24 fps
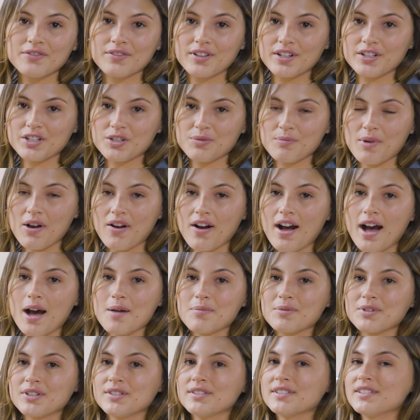flush mount
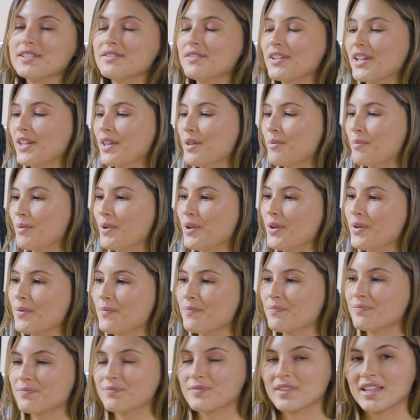options available.
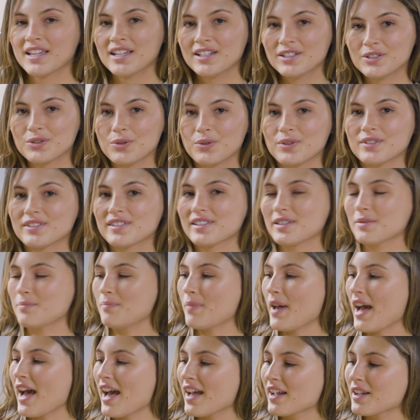Towards the
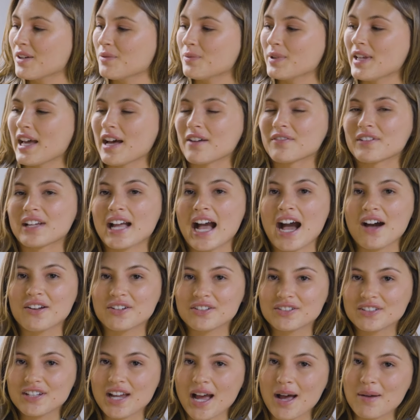back, we have
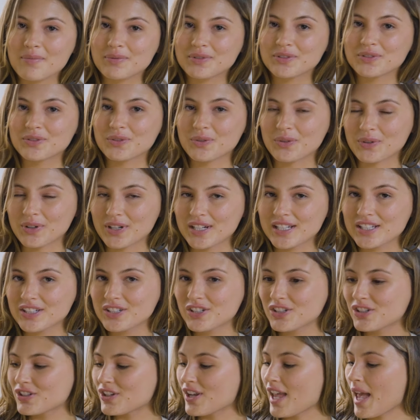countertop
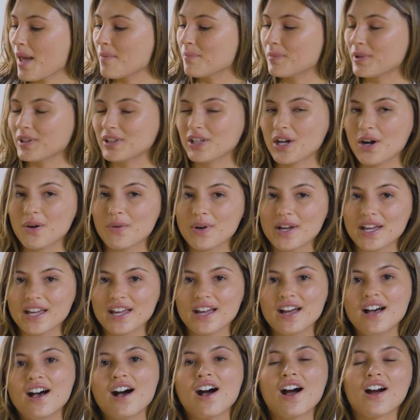storage, and below
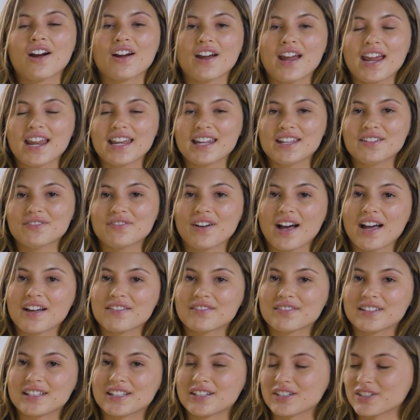it, our
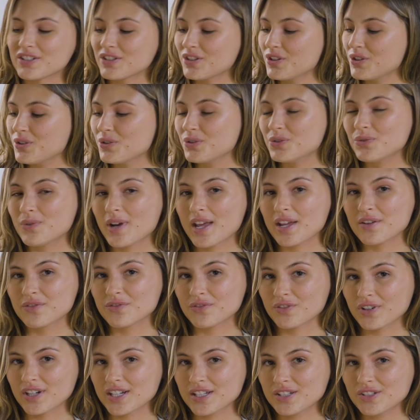eighty-five liter two-way
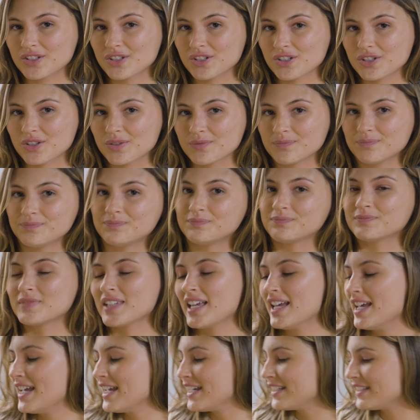fridge.
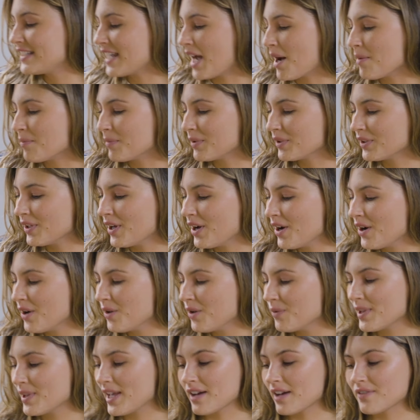Down
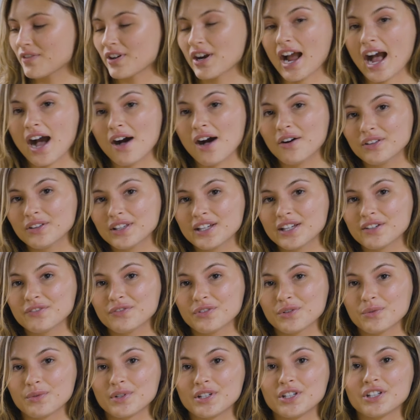below, we have our outlet
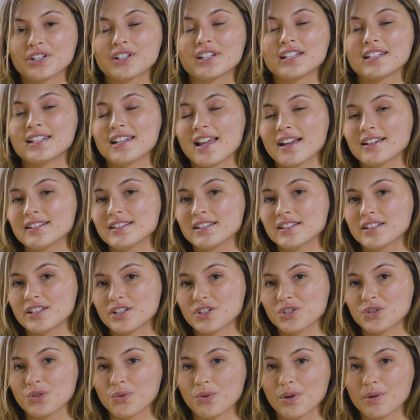for when you're connected to
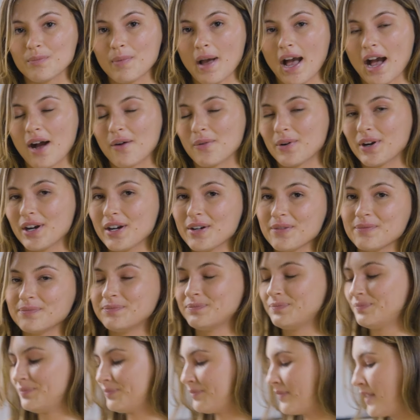shore power.
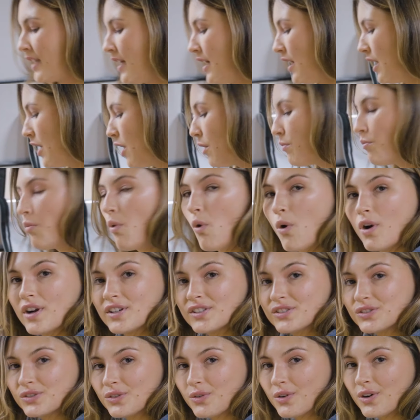More
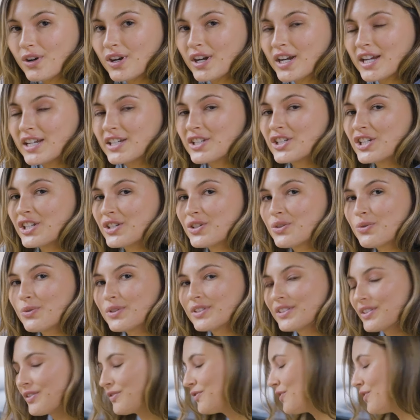storage, and towards the